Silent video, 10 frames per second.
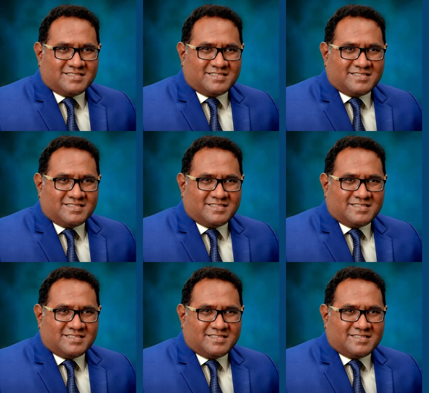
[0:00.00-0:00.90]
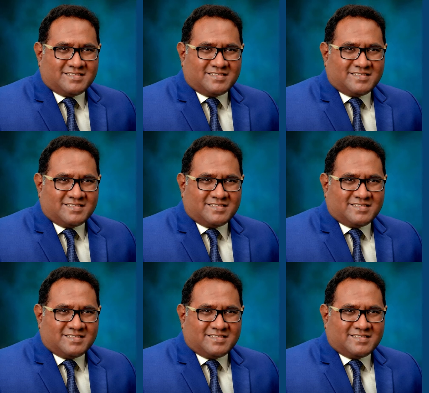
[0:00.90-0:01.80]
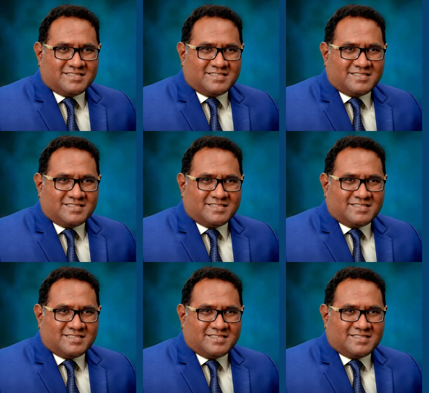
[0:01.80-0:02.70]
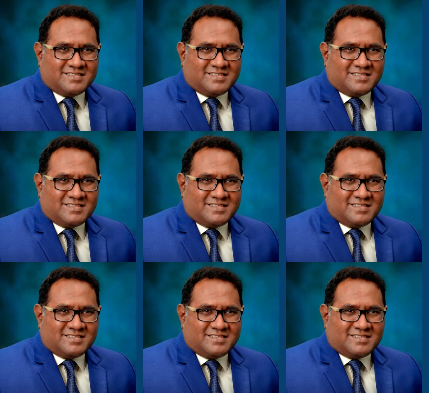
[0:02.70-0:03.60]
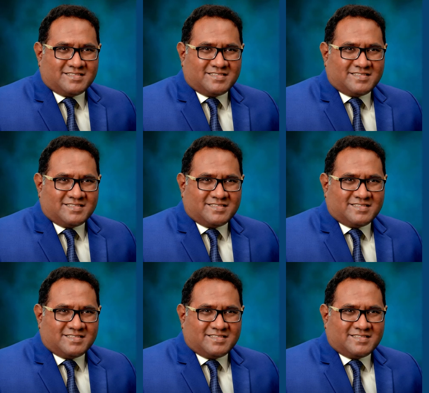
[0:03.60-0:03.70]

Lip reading: (no lip movement)